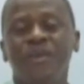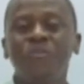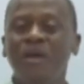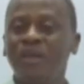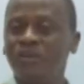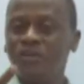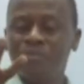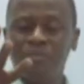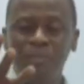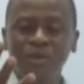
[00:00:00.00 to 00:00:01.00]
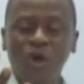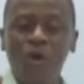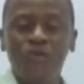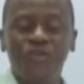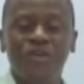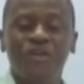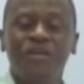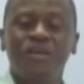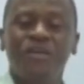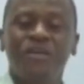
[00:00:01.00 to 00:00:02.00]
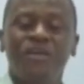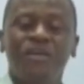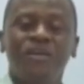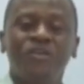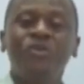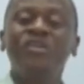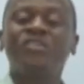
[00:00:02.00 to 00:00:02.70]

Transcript: You may be told to